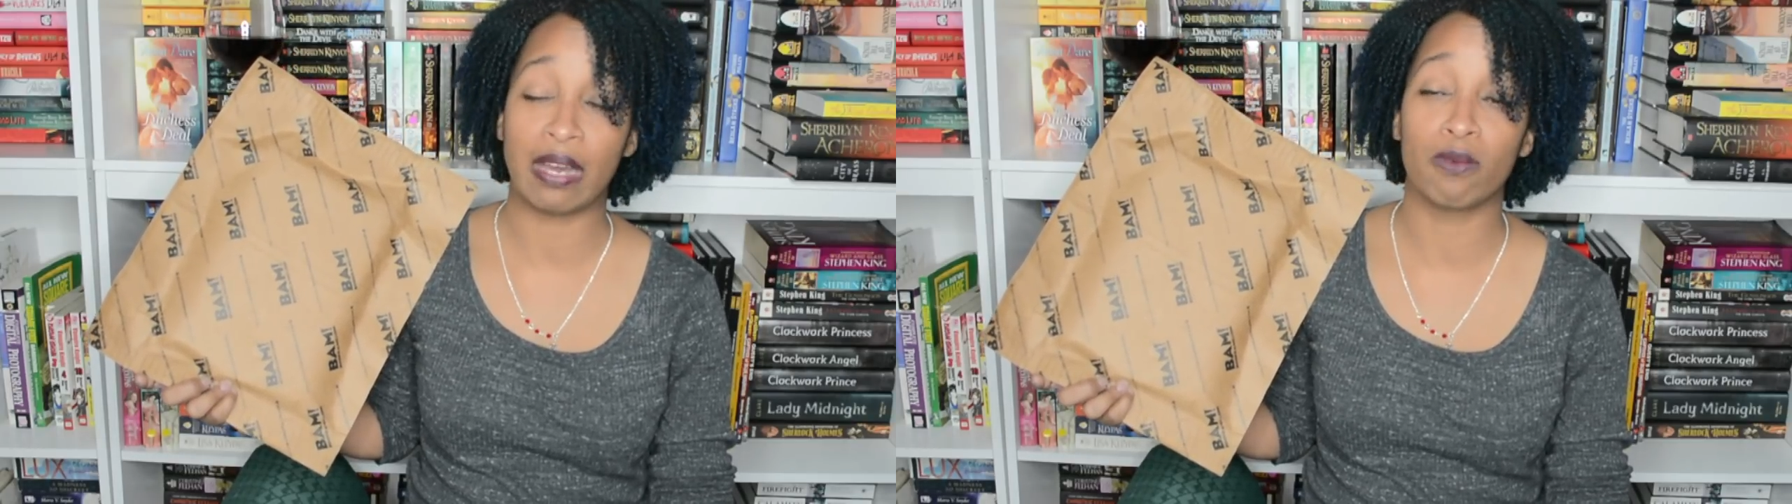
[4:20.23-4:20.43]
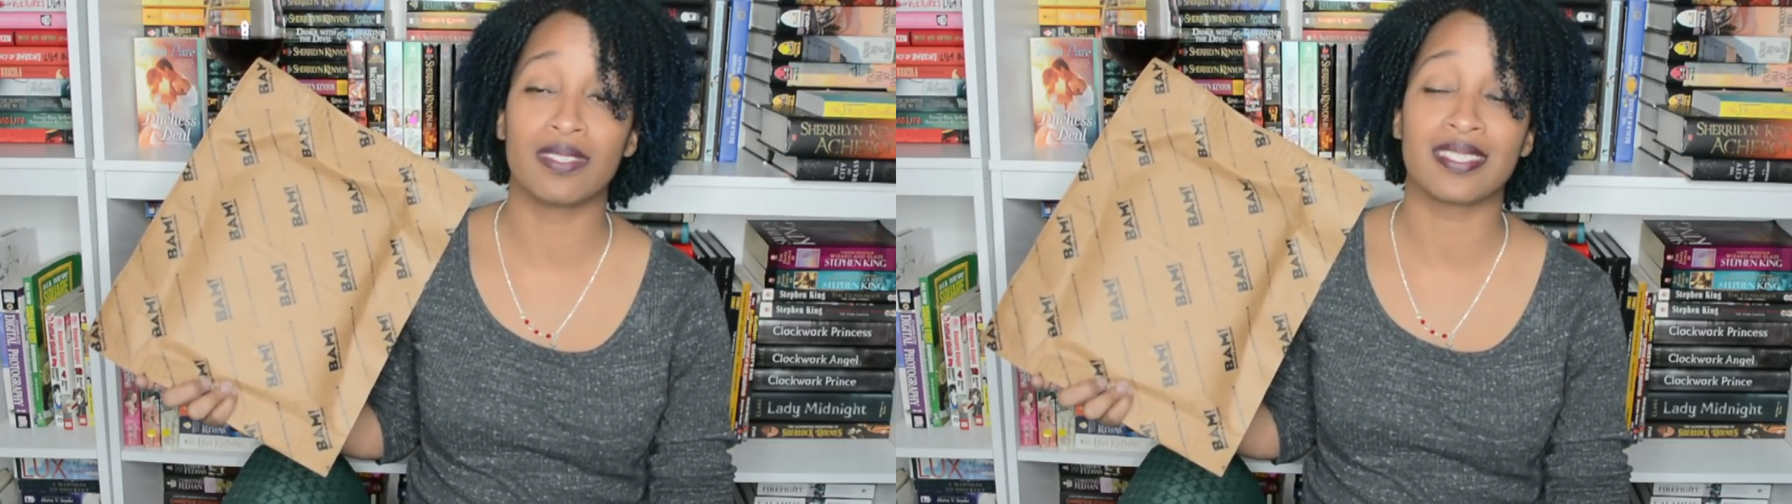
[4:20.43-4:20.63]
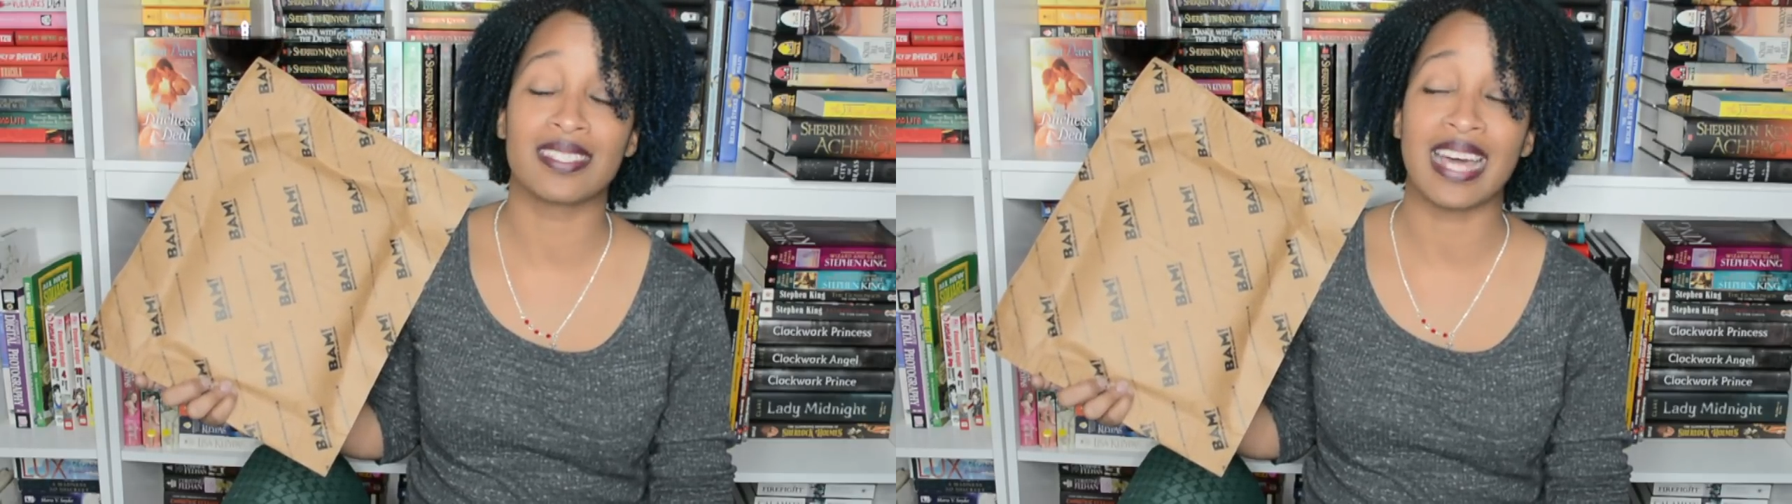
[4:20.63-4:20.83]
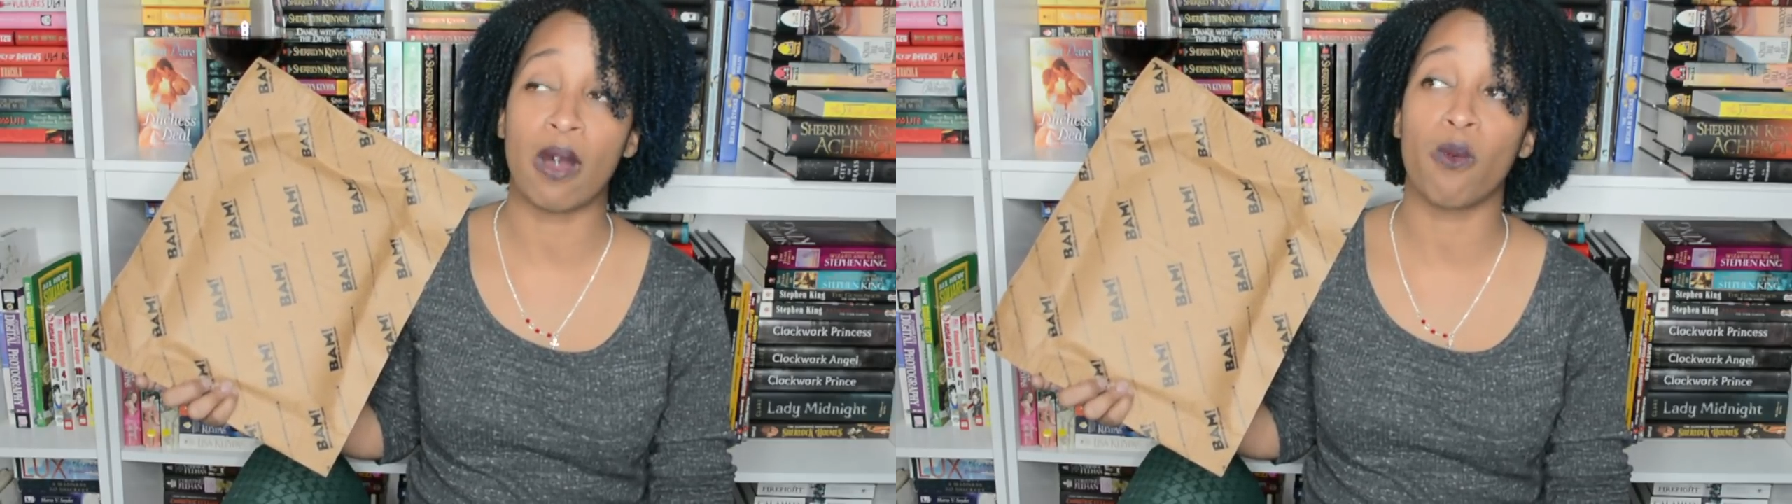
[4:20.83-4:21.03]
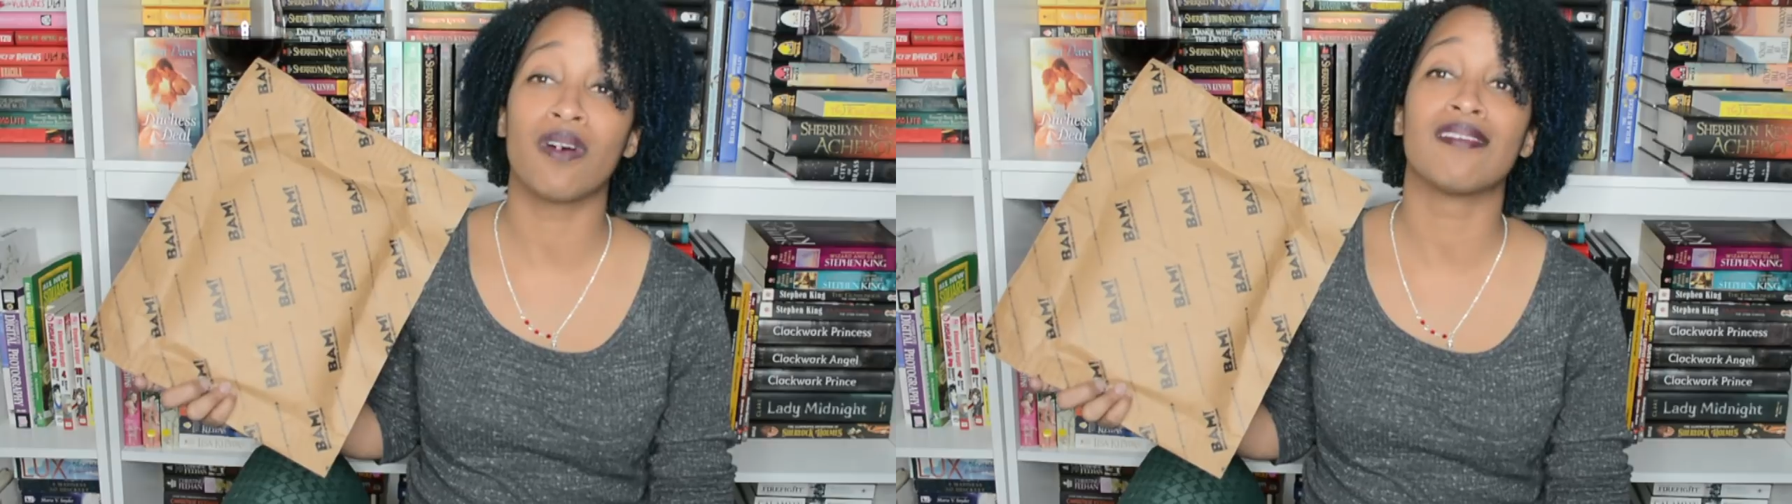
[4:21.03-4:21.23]
That was
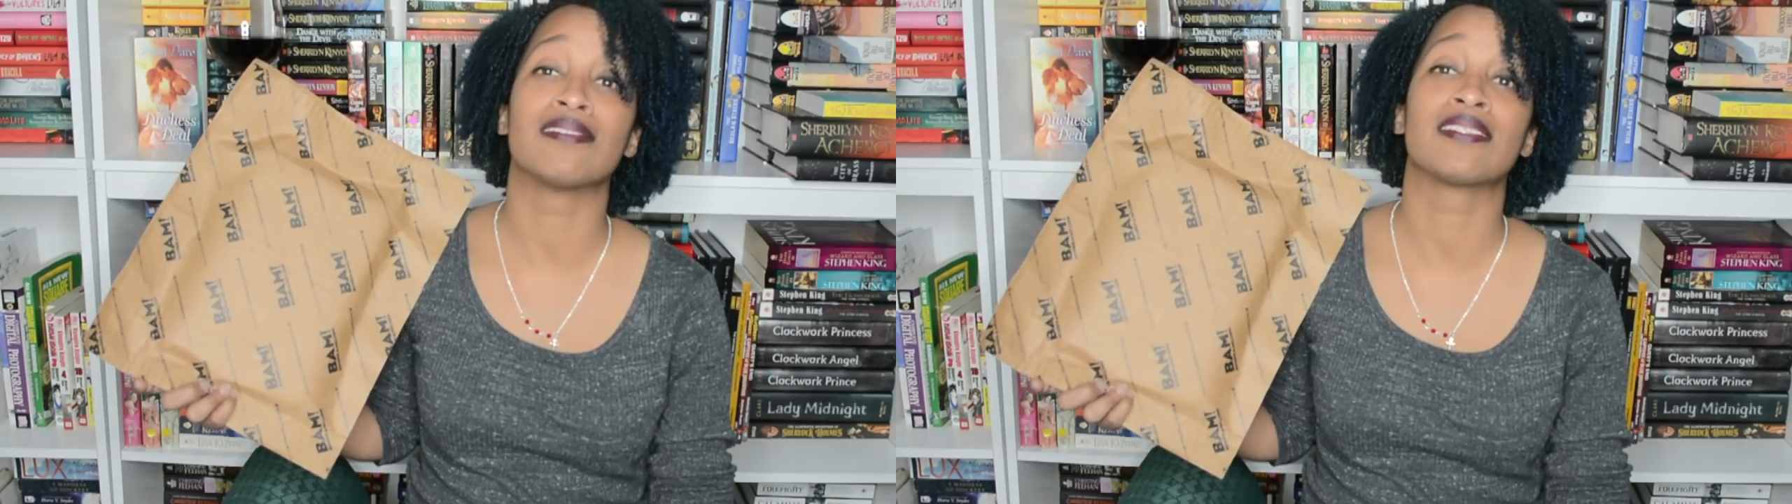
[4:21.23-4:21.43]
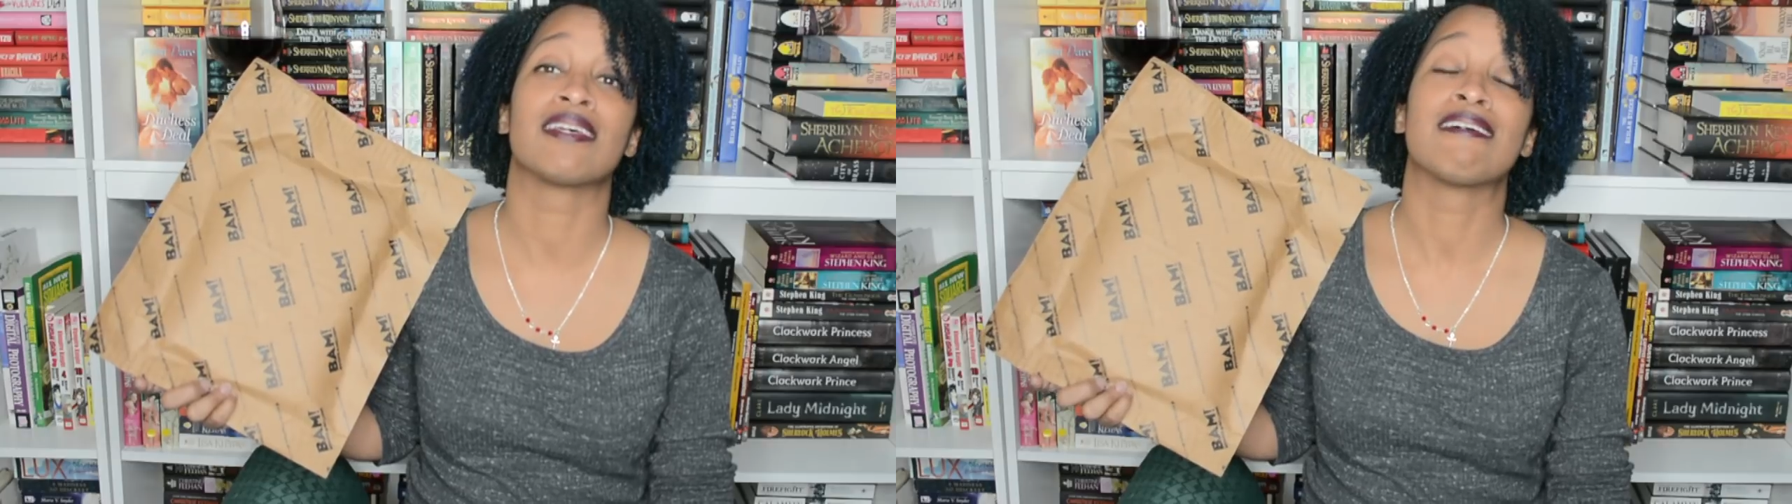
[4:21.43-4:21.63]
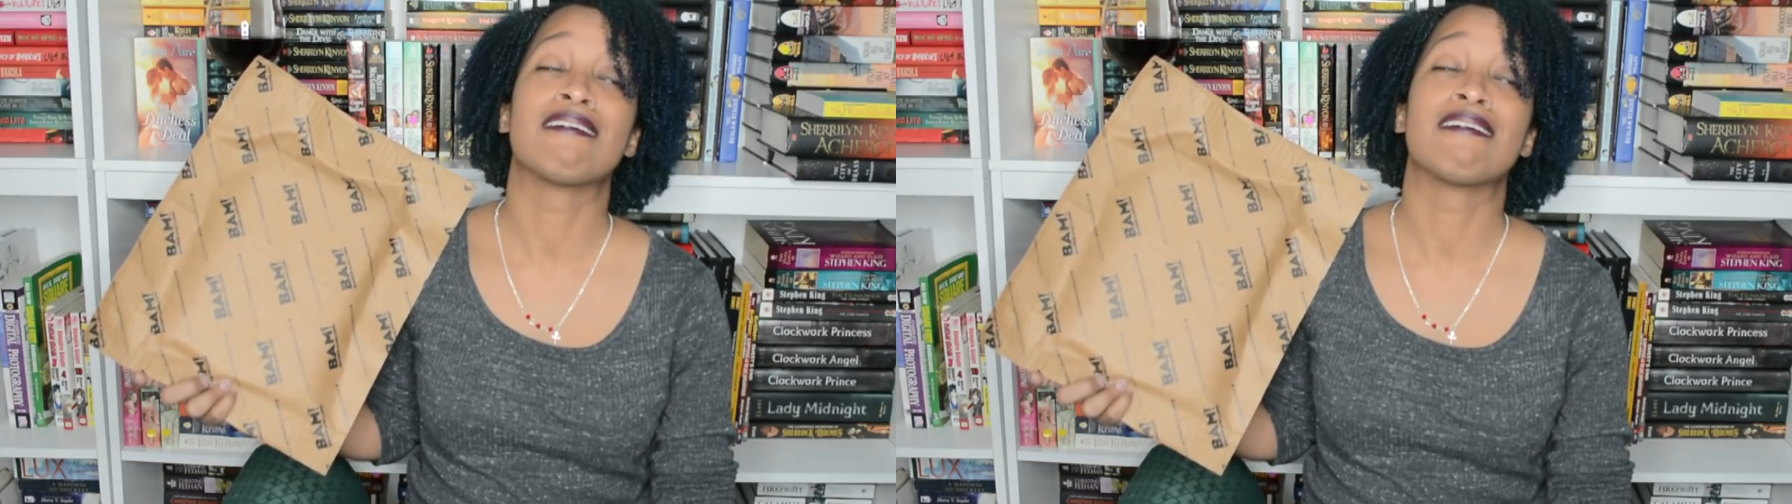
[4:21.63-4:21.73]
that was